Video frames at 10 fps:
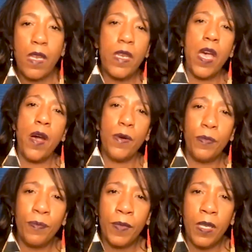
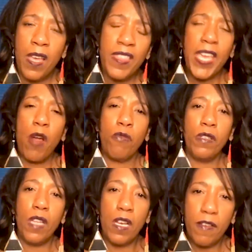No, they
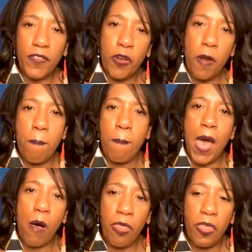don't love your
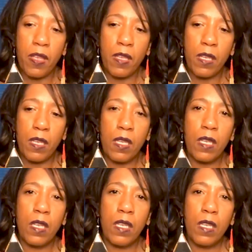mouth.
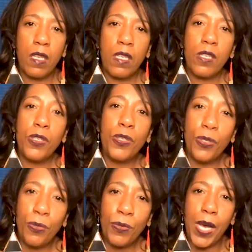
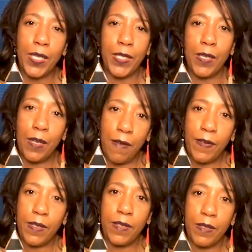You got to
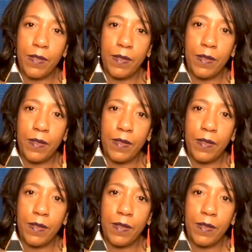love it.